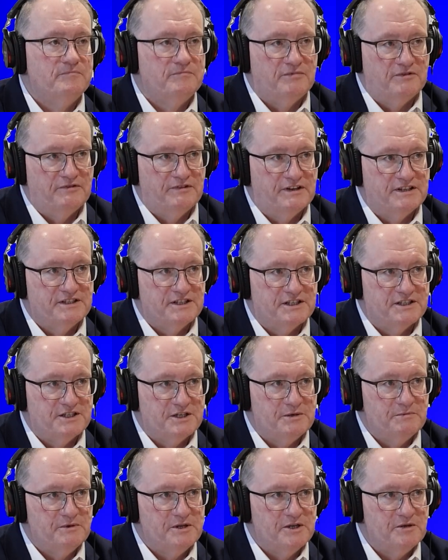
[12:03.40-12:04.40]
Professor
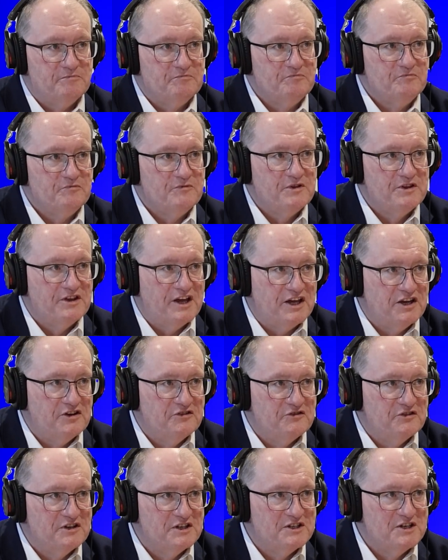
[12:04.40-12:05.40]
Simeon, thank you
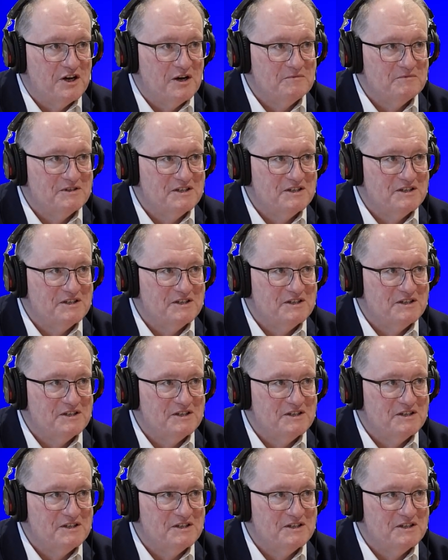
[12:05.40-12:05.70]
for your time